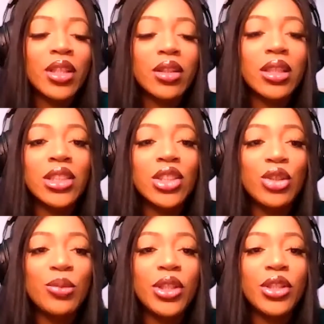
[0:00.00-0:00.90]
continue
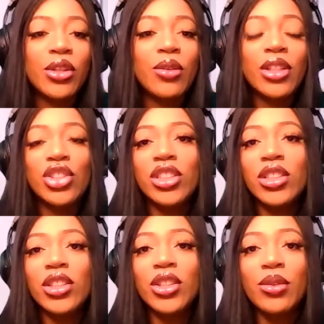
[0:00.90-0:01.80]
putting your questions
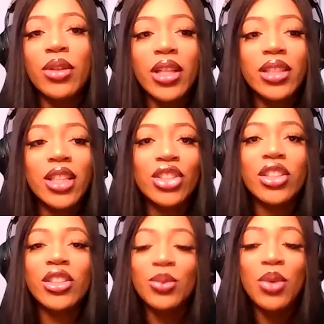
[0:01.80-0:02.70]
in the Q&A section,
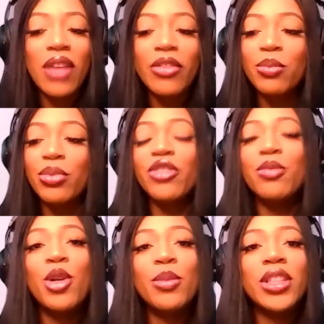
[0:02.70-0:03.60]
because we'll have a brief
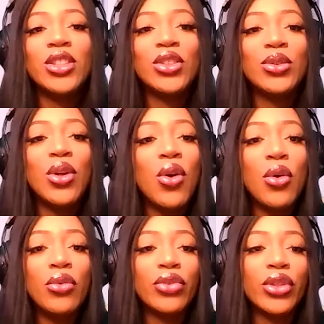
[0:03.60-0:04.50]
moment to go
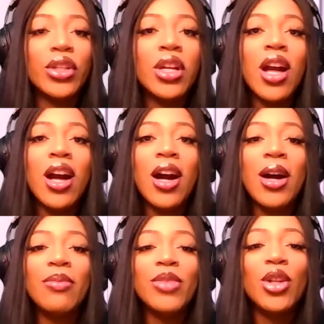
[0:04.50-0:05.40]
over,
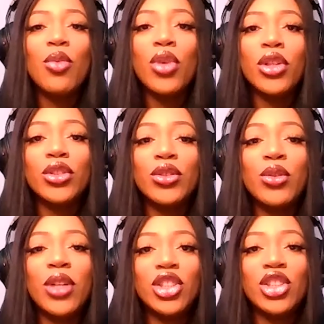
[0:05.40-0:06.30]
one or two
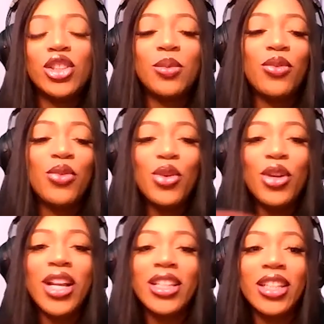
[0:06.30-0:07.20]
questions before
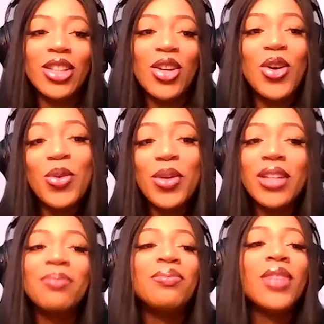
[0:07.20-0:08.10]
ending the whole
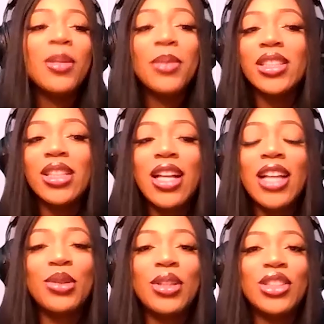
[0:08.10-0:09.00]
one. But this is the
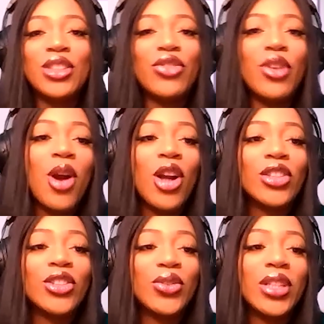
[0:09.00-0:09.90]
last question from our
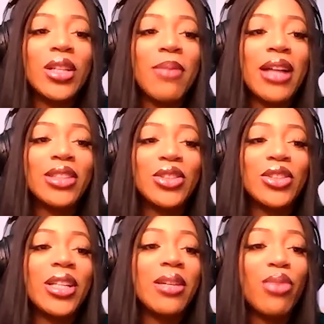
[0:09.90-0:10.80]
student ambassador
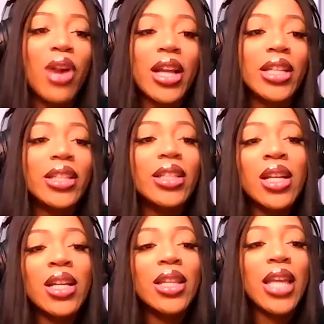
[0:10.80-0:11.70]
named Brian.
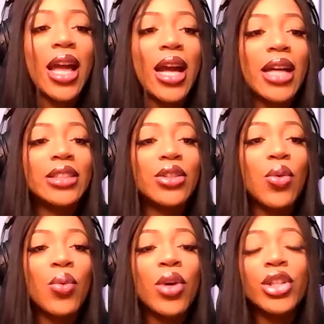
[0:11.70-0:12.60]
They asked,
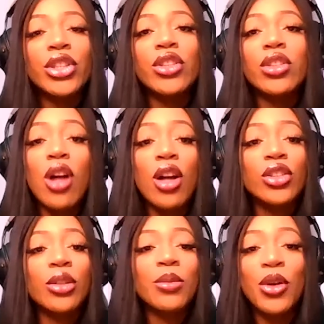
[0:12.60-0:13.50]
what are your
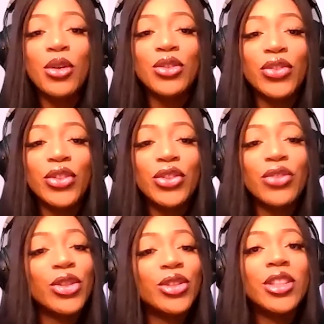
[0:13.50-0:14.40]
long-term goals for
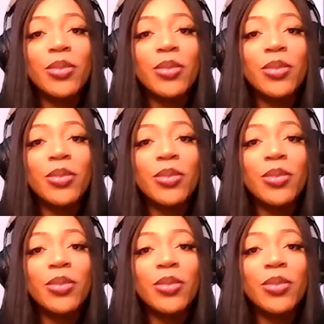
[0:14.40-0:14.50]
University of the